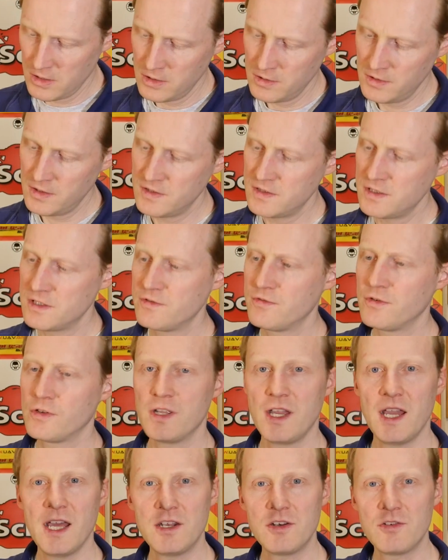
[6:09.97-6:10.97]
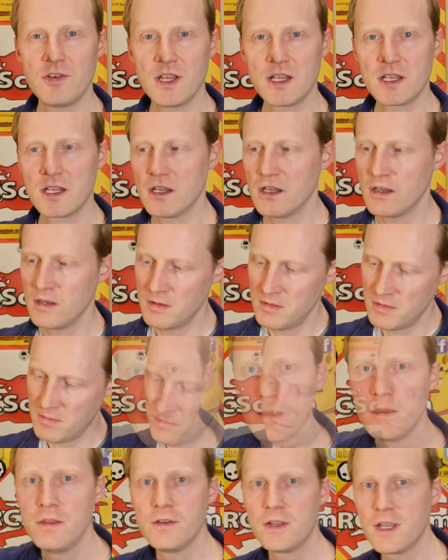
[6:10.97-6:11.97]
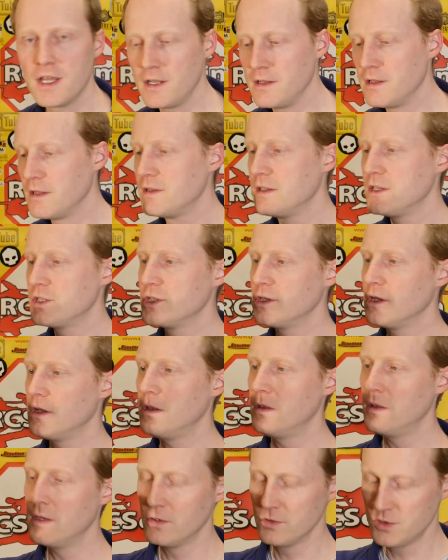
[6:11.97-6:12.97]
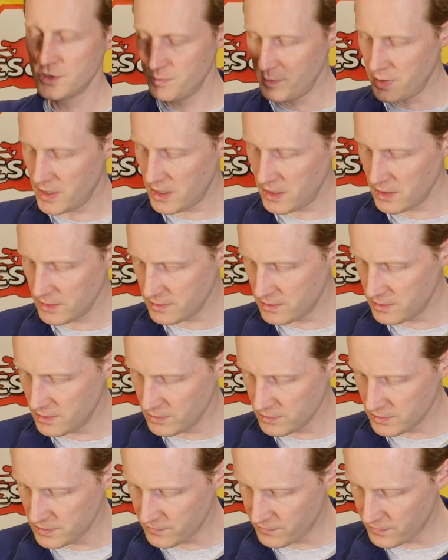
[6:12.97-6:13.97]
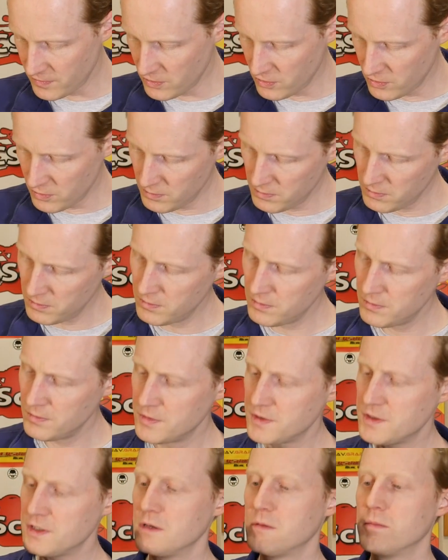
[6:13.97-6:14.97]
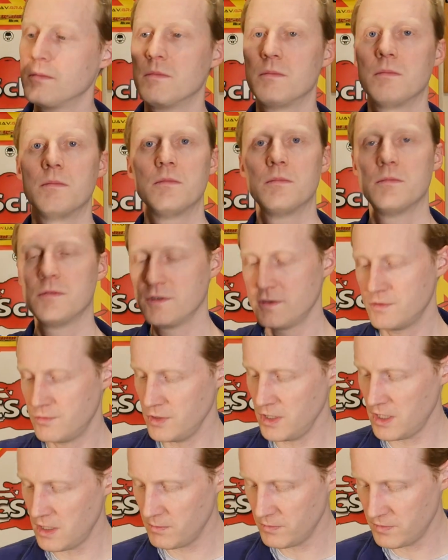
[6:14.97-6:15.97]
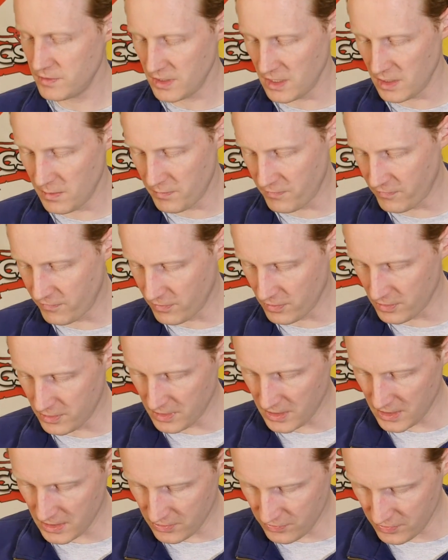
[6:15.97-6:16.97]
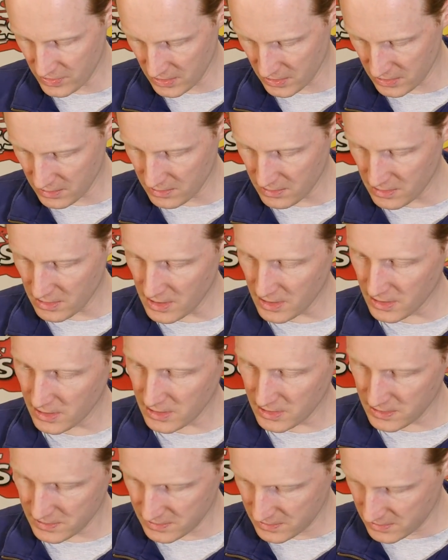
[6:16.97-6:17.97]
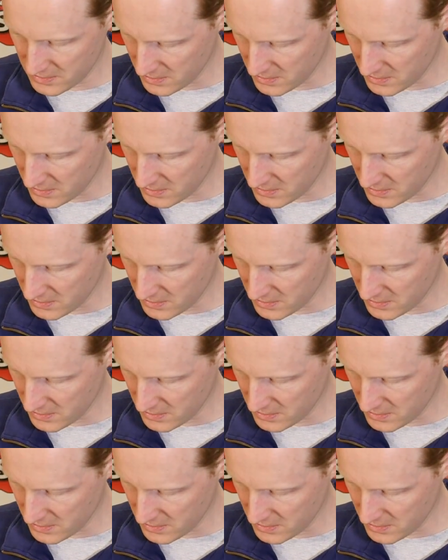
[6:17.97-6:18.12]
This is for the head tracker. You get an additional nose part, nose foam, some 3M tape for the head tracker, I guess.